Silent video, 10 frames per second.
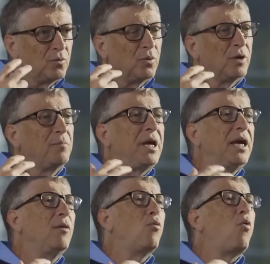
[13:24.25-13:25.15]
will
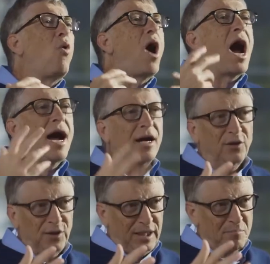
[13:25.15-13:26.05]
be
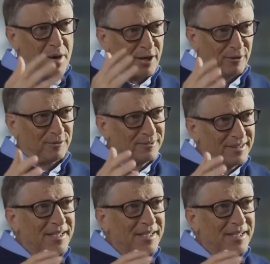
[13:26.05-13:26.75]
wildly better